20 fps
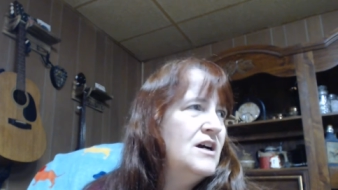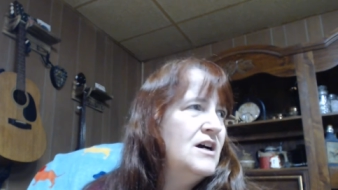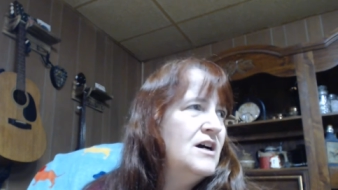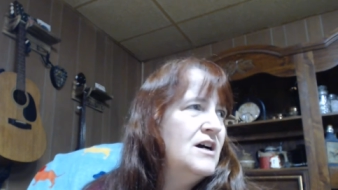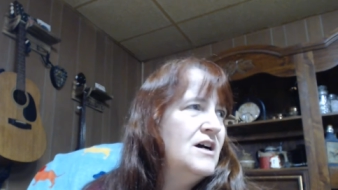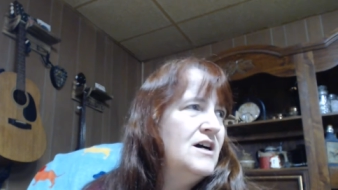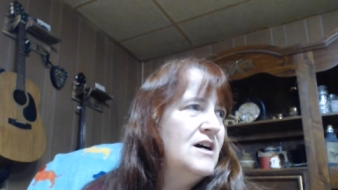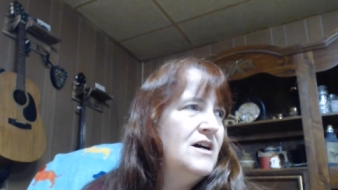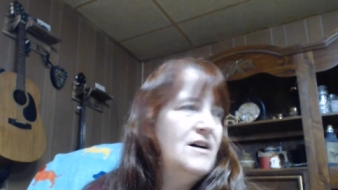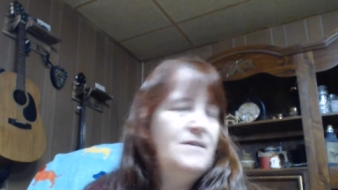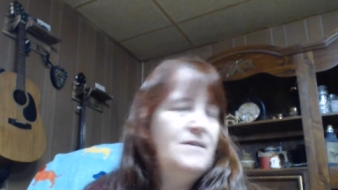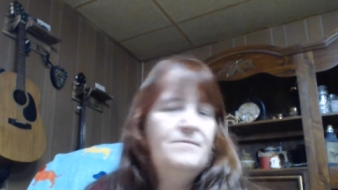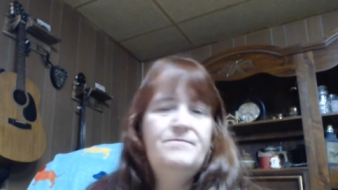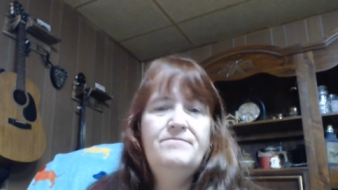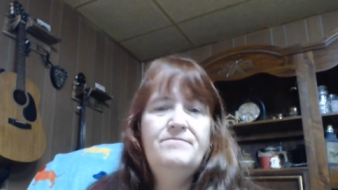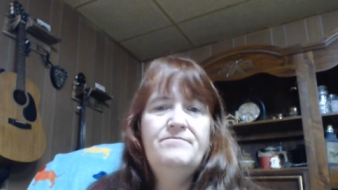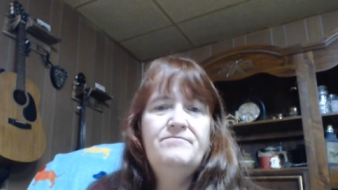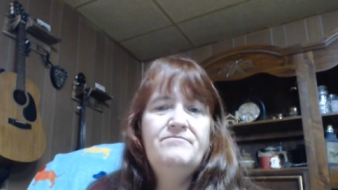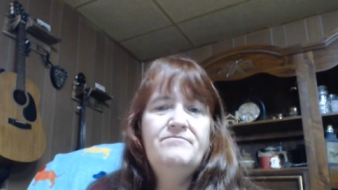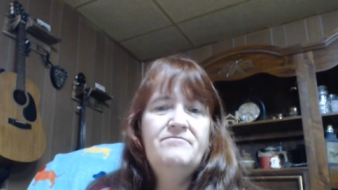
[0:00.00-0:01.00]
um,
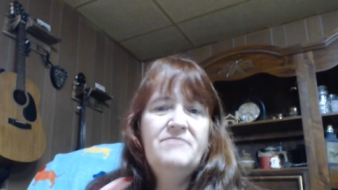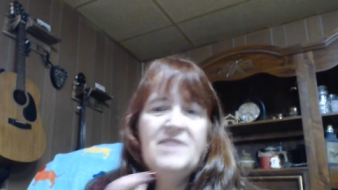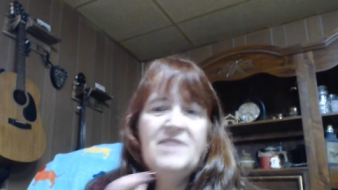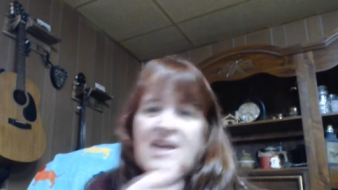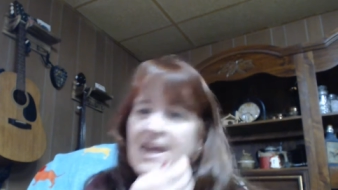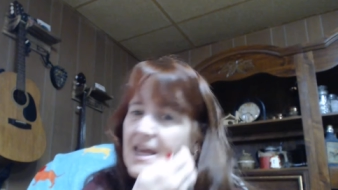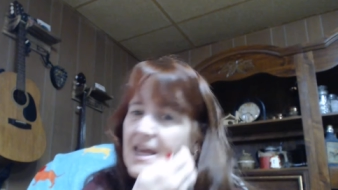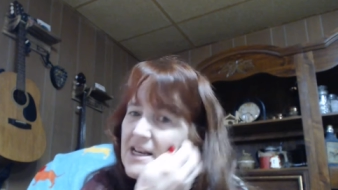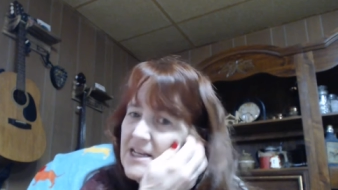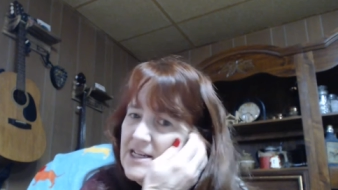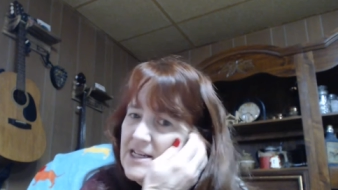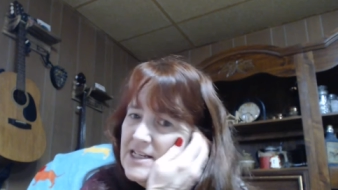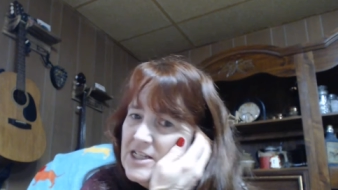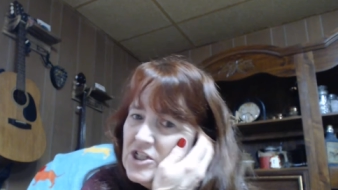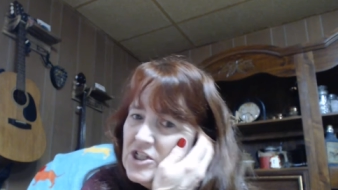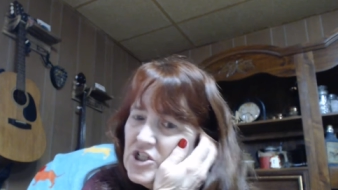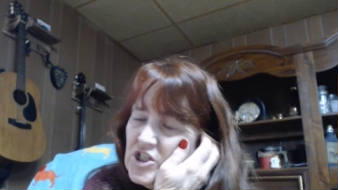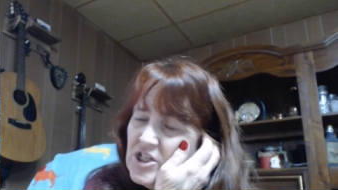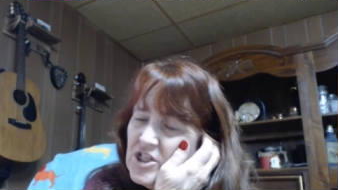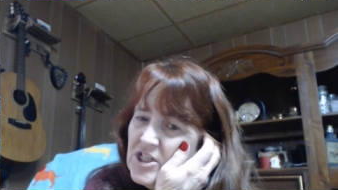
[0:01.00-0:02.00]
candy
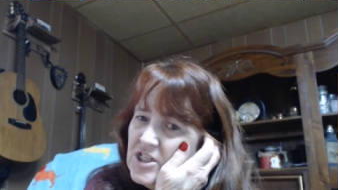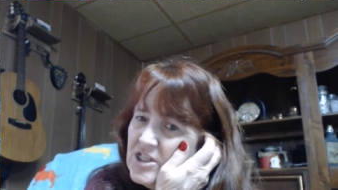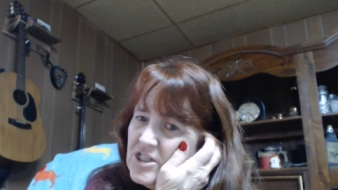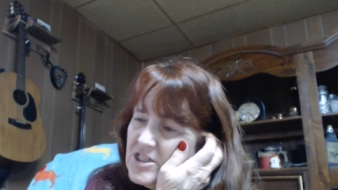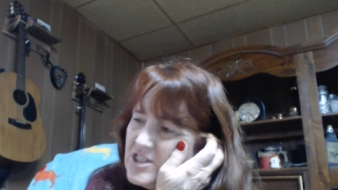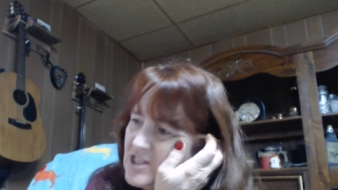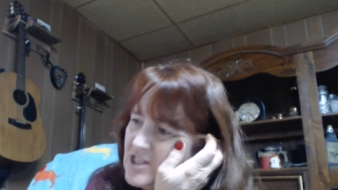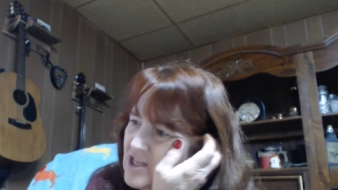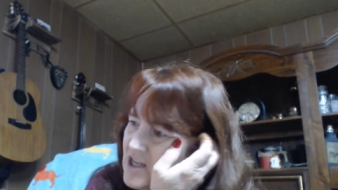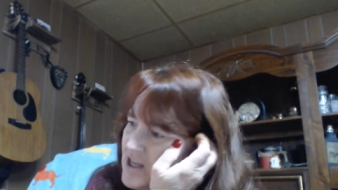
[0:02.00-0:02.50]
dishes.